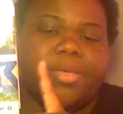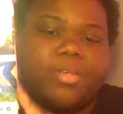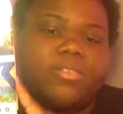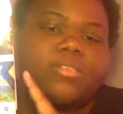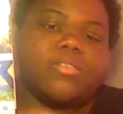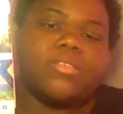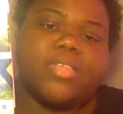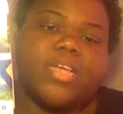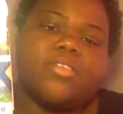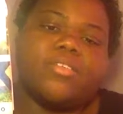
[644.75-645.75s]
Eastern
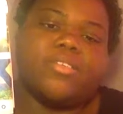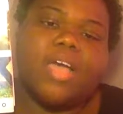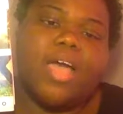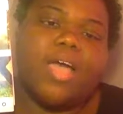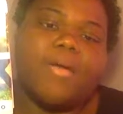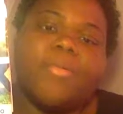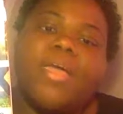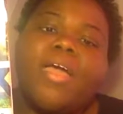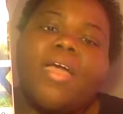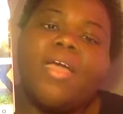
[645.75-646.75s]
Standard Time.
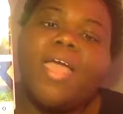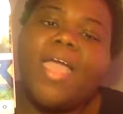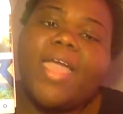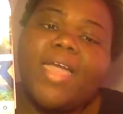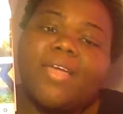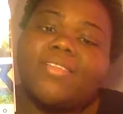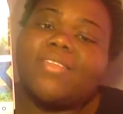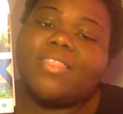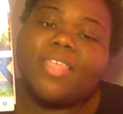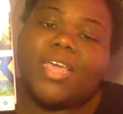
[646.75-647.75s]

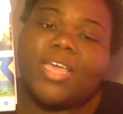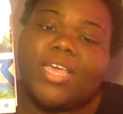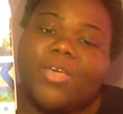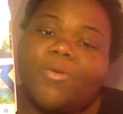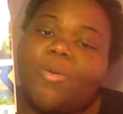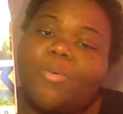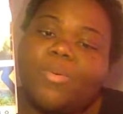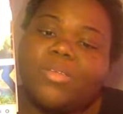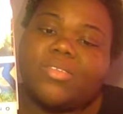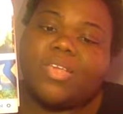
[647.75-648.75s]
And thank you
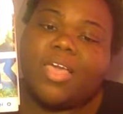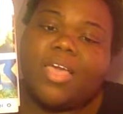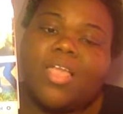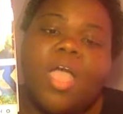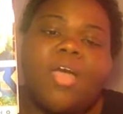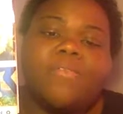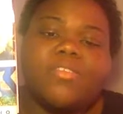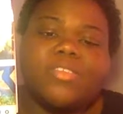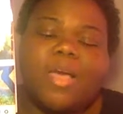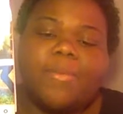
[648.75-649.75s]
once again for
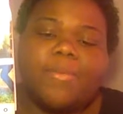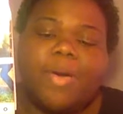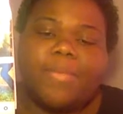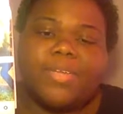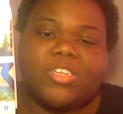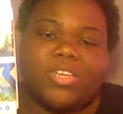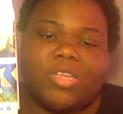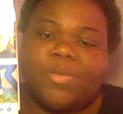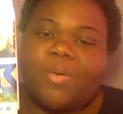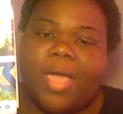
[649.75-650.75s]
stopping by my
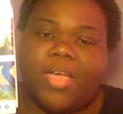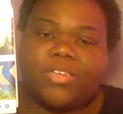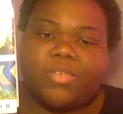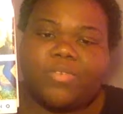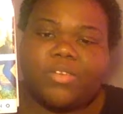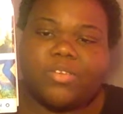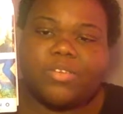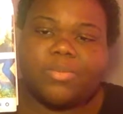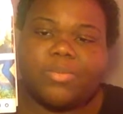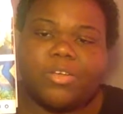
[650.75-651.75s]
channel, Ashley versus
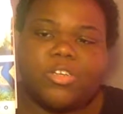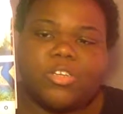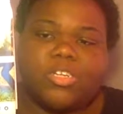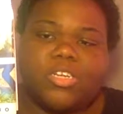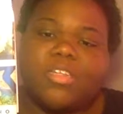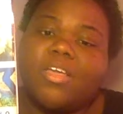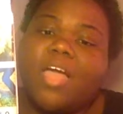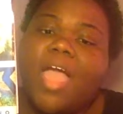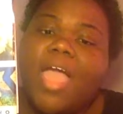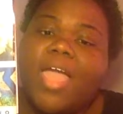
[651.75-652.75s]
the Bookish Agenda.
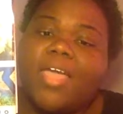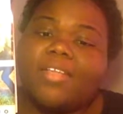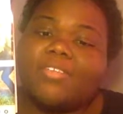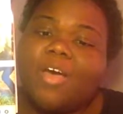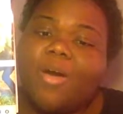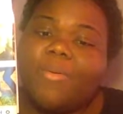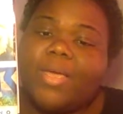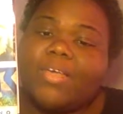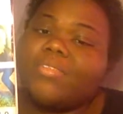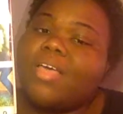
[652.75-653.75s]
And as
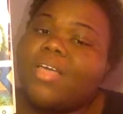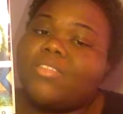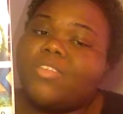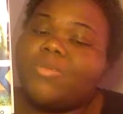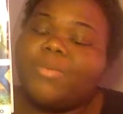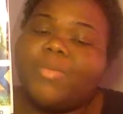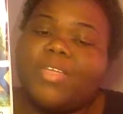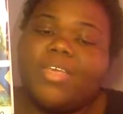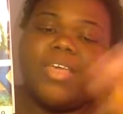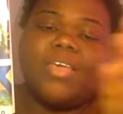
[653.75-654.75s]
always, until we meet
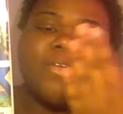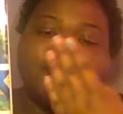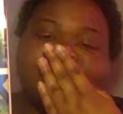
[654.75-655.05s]
again.